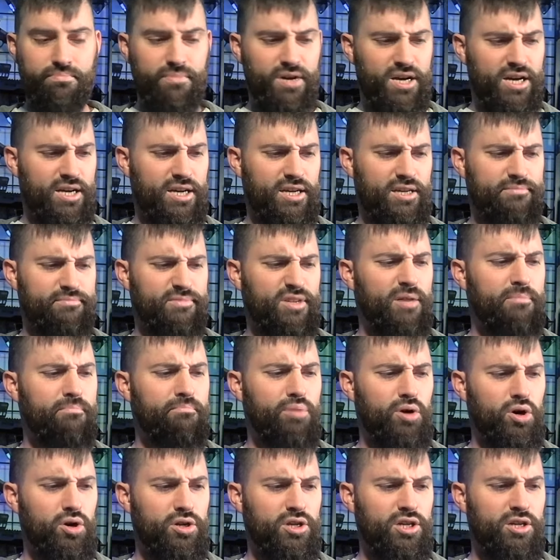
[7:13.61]
uh, not
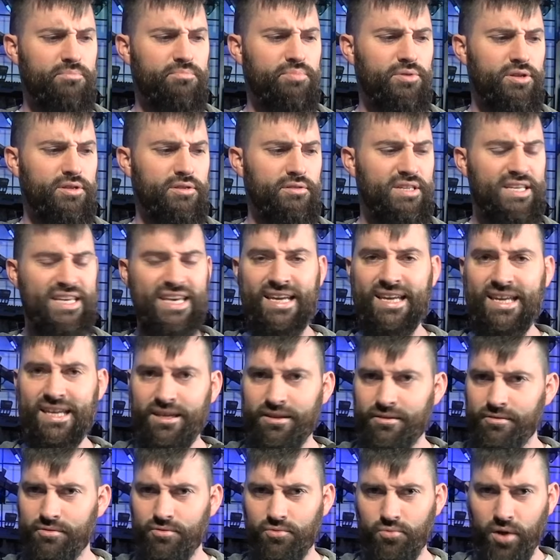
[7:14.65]
barky, but kicky,